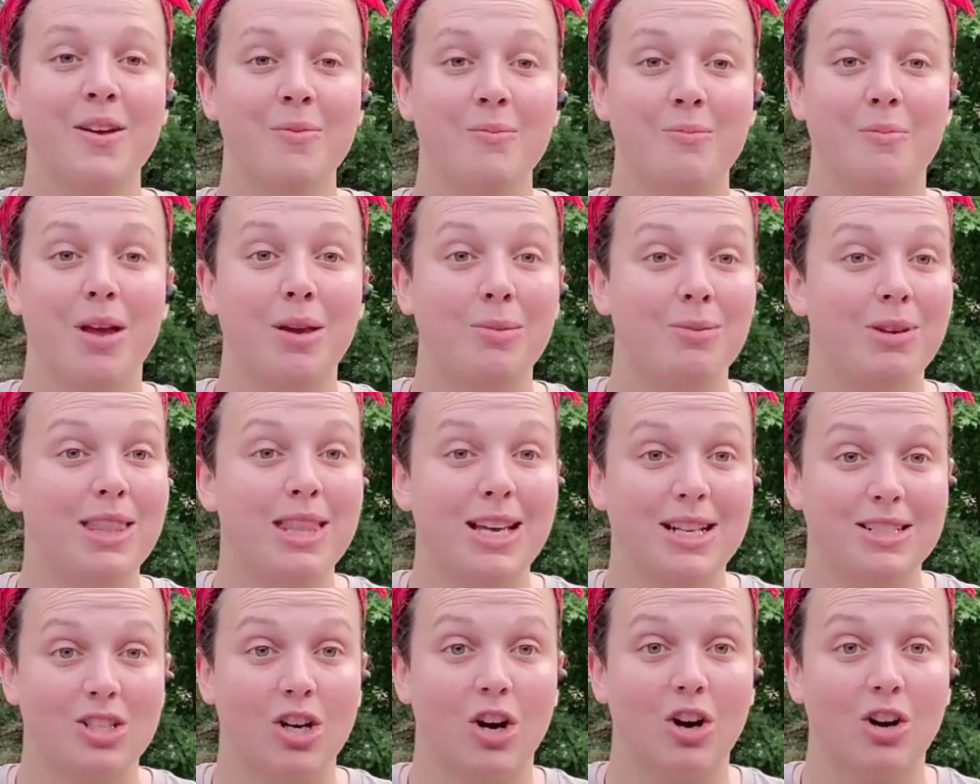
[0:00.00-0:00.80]
maybe
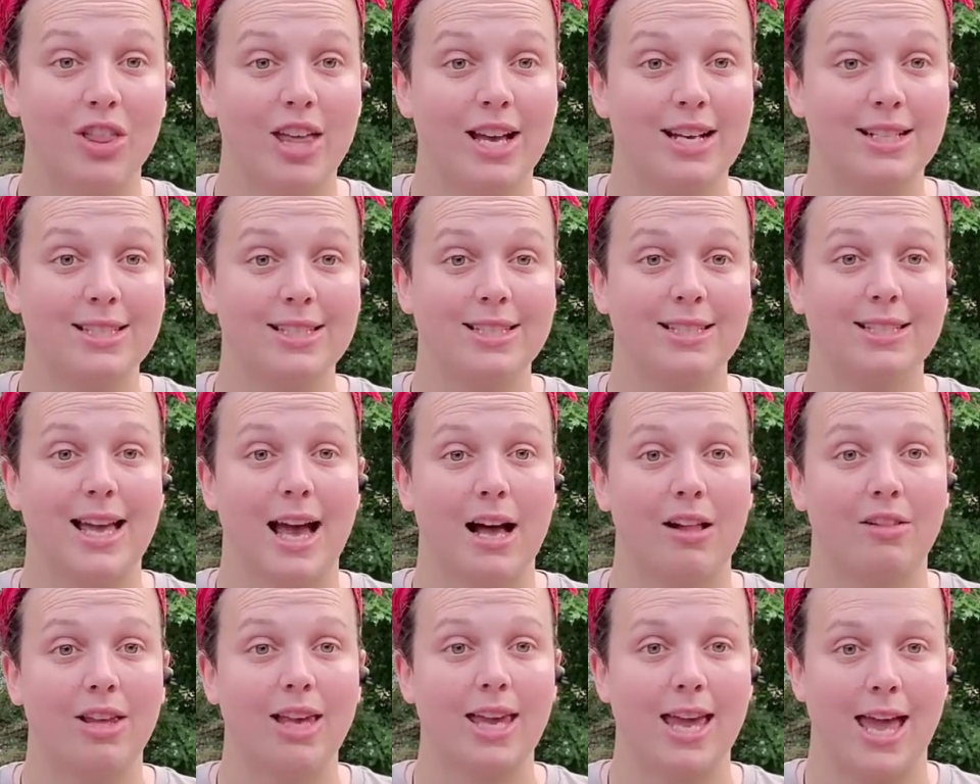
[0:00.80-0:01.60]
that's all that
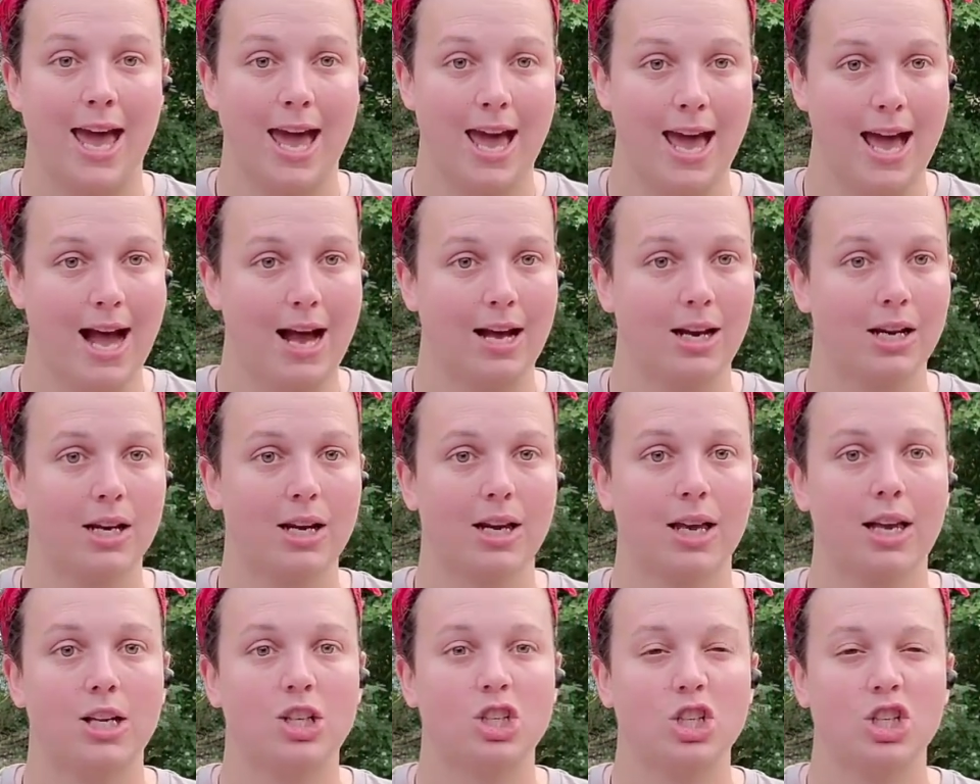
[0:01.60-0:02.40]
Sally had.
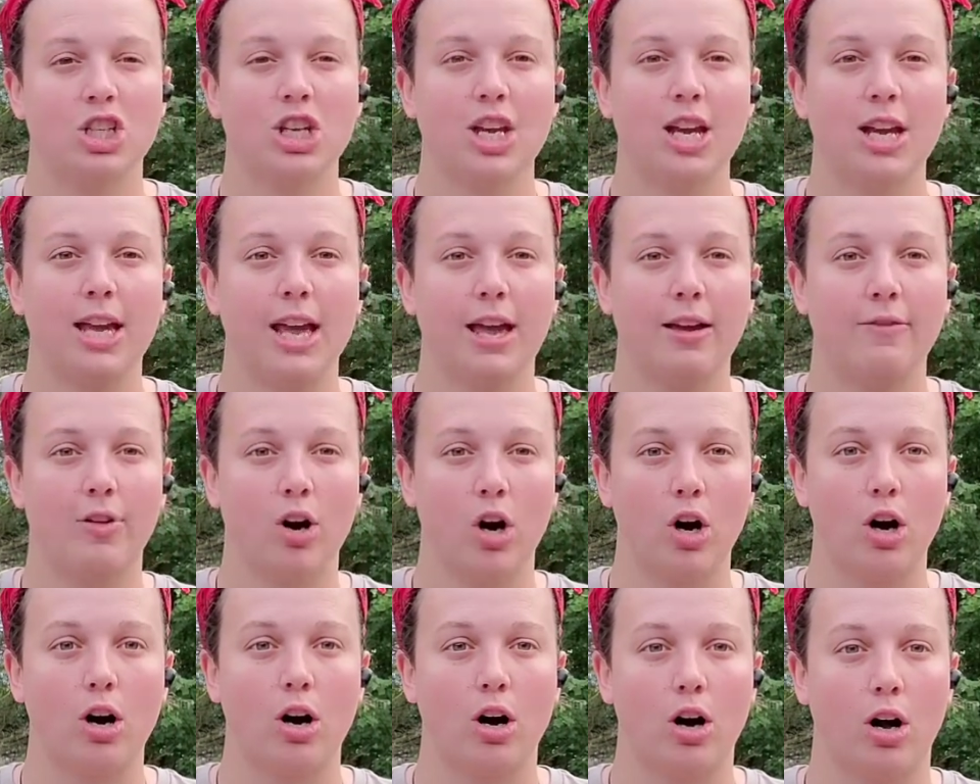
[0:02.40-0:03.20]
And she gave
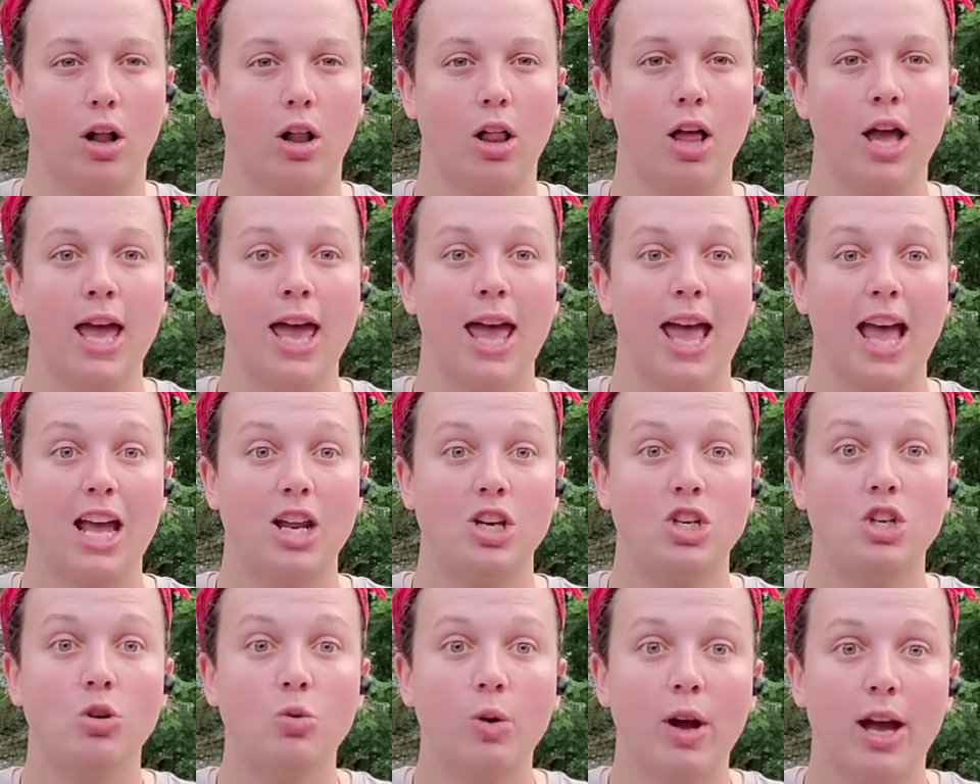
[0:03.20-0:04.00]
all.
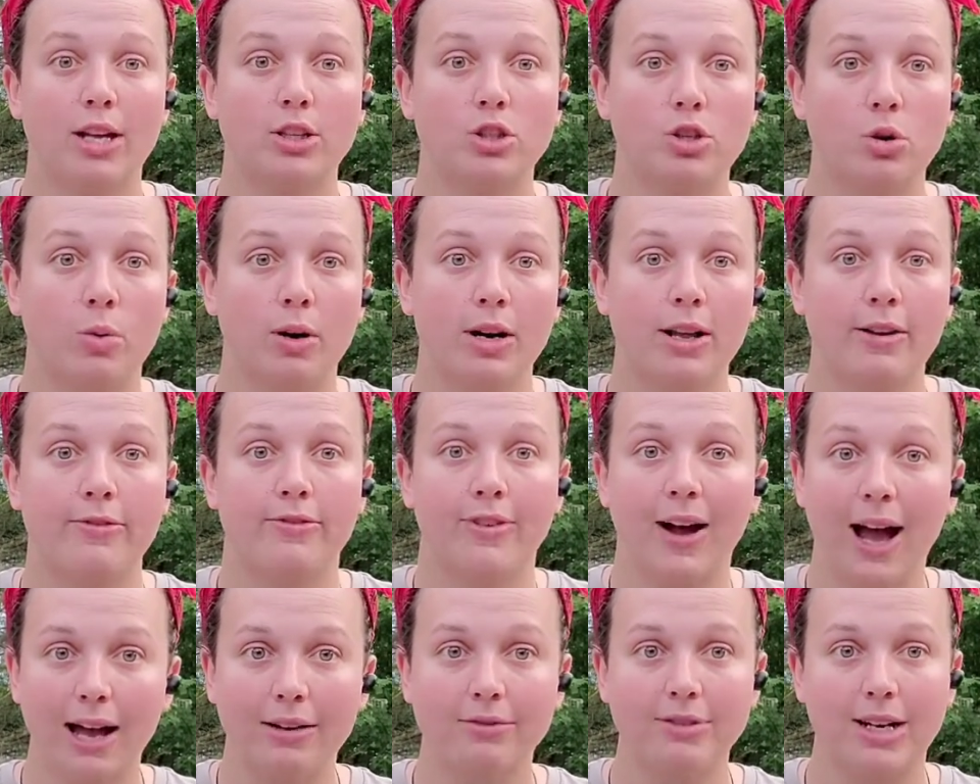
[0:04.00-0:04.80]
And you had
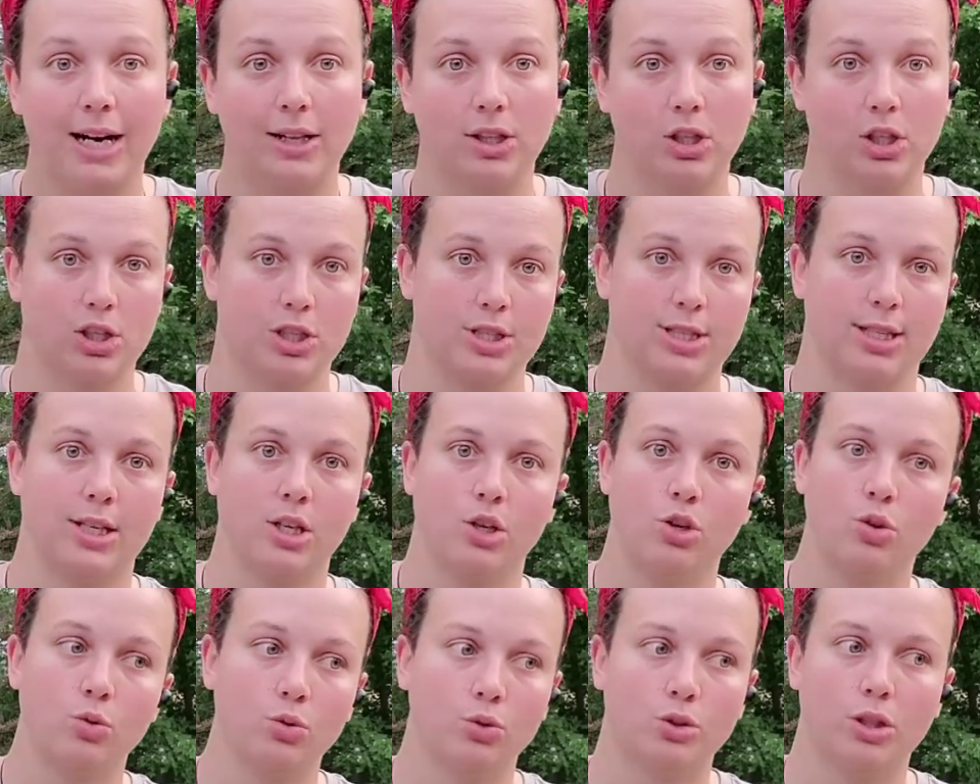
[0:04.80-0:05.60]
$25
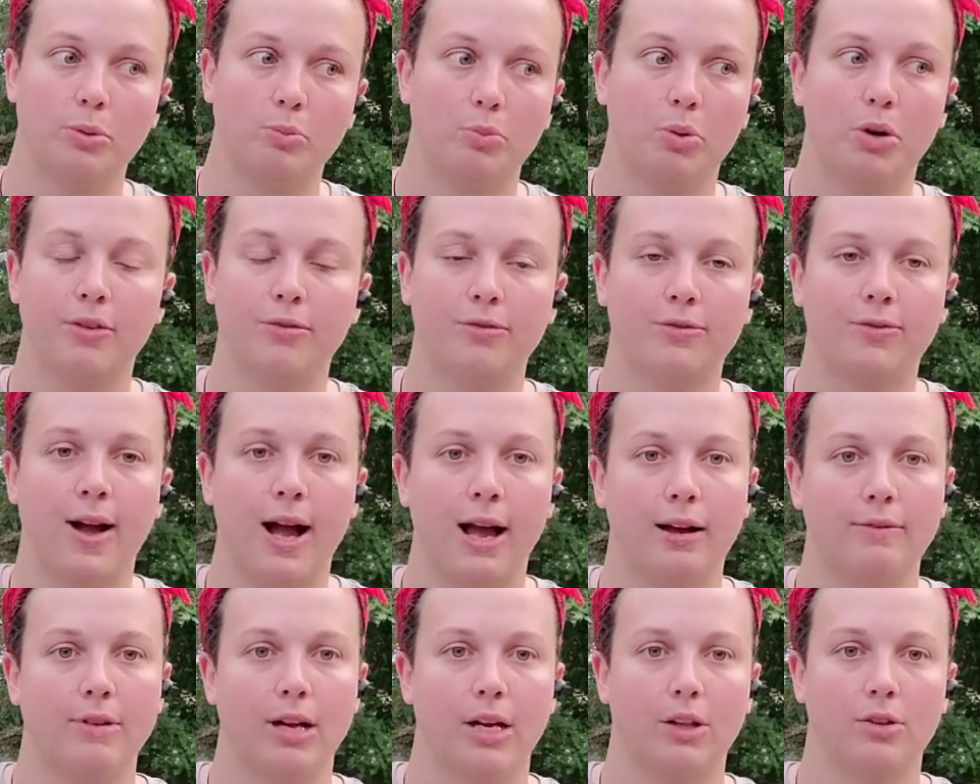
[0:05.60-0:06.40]
and you only put
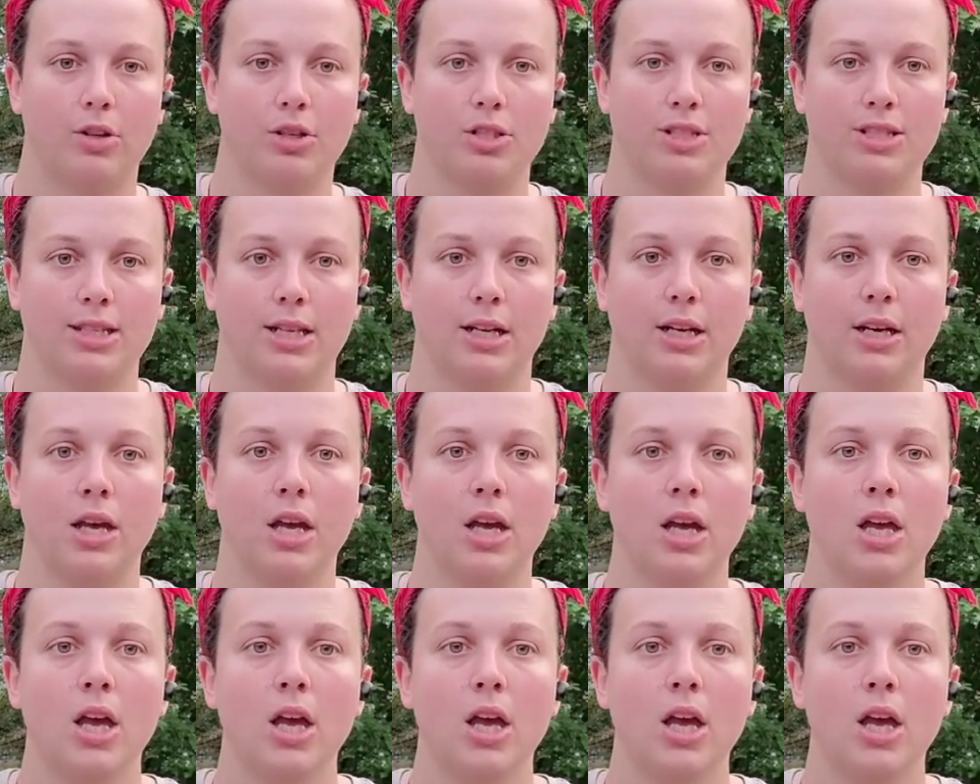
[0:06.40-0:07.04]
$5 in.